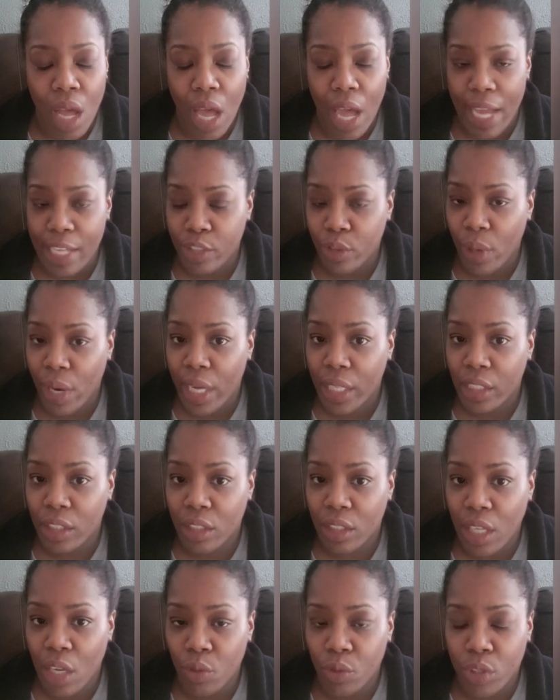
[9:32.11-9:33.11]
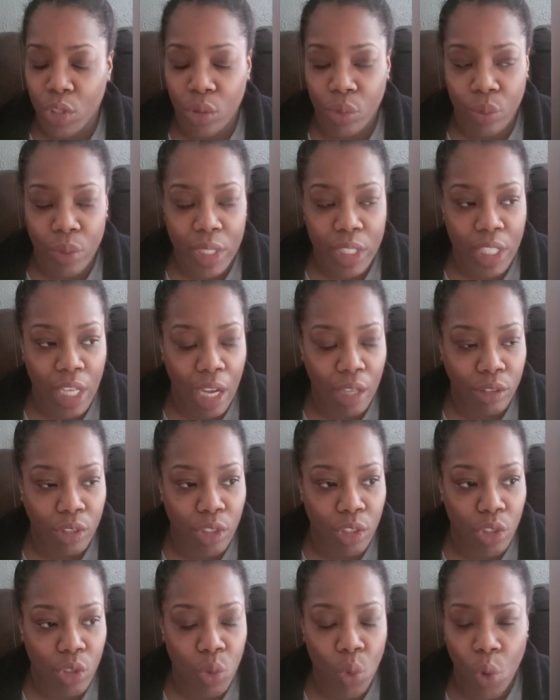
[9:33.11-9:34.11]
I tried to reach out
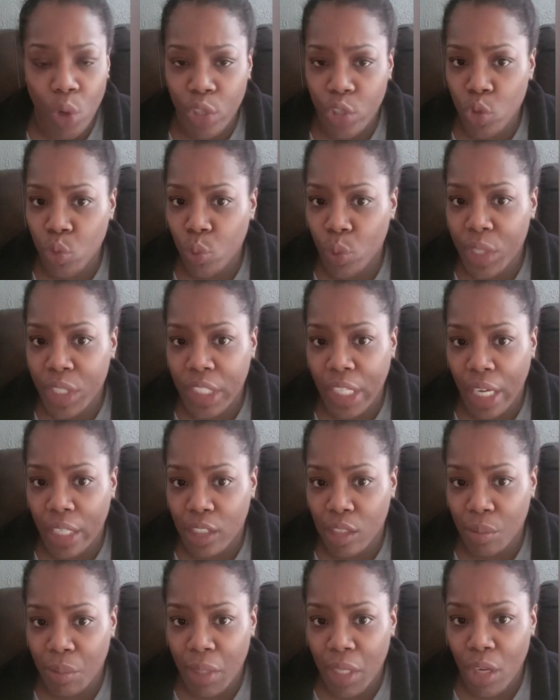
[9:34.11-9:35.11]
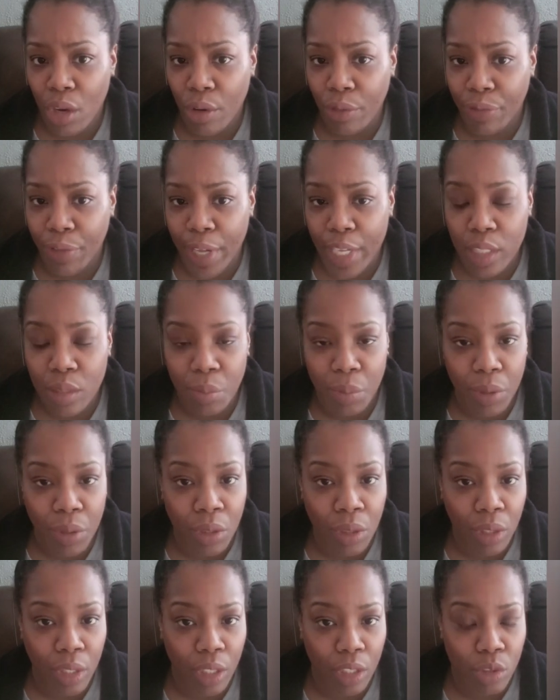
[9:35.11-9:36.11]
to you, or you reached out to me on
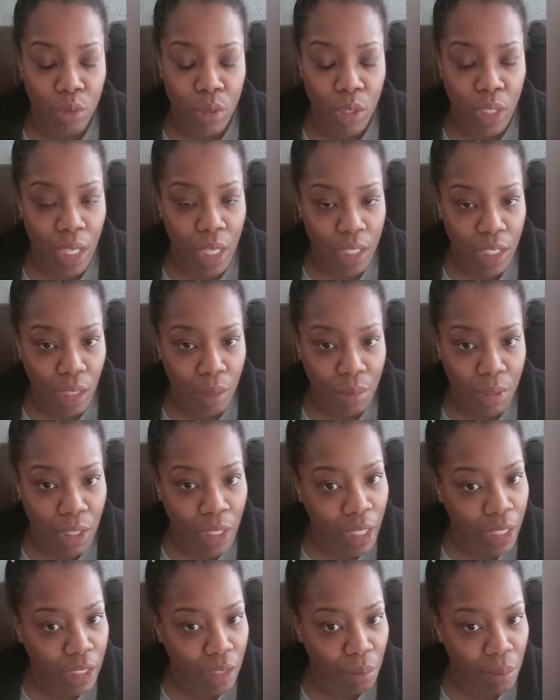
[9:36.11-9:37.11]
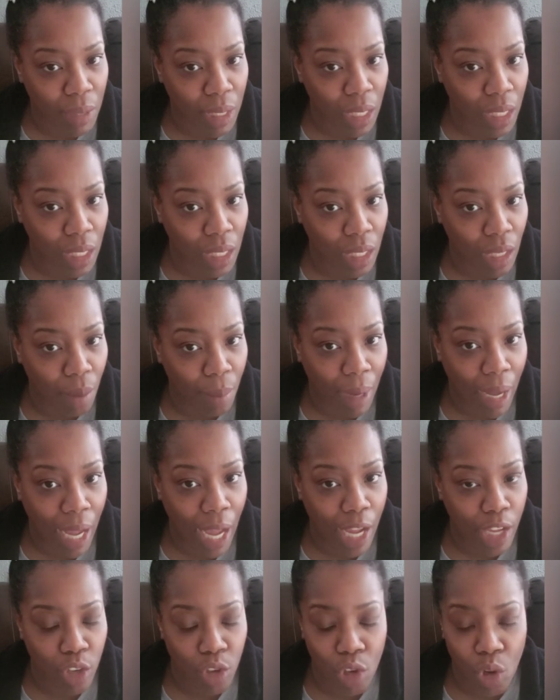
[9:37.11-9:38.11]
Facebook and you said something slick to me about
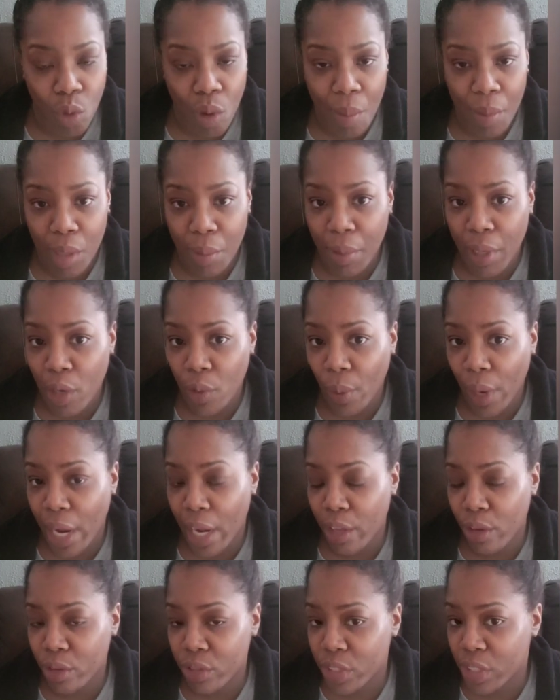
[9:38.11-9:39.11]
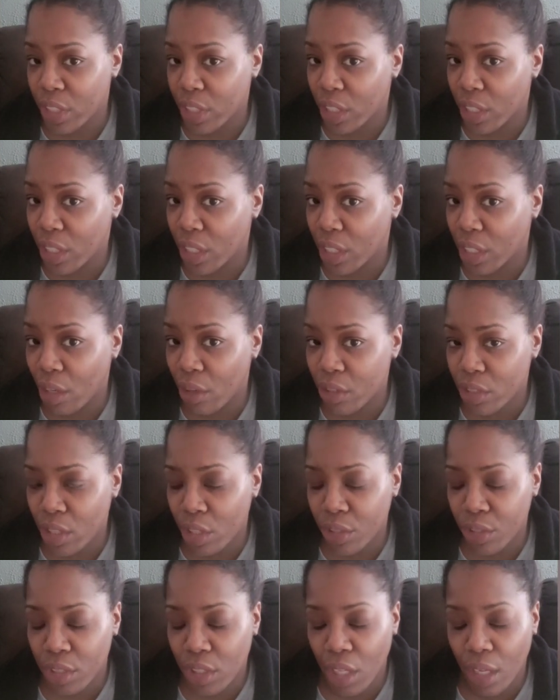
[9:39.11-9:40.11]
how you don't want me to be around your son and all this
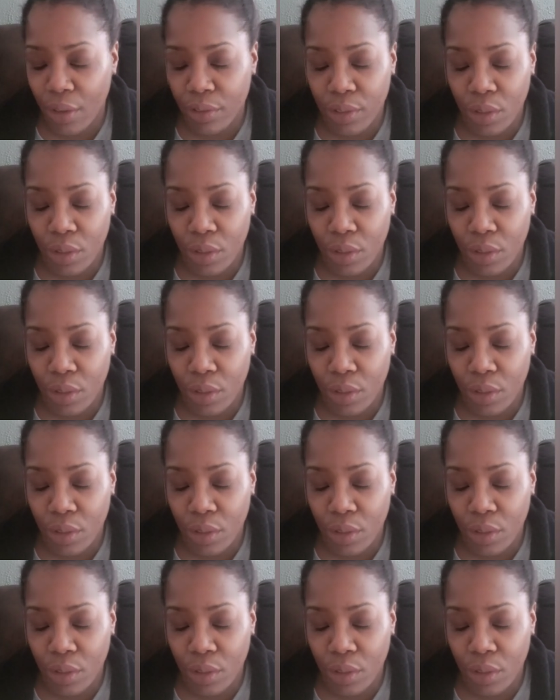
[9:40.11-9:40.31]
other stuff.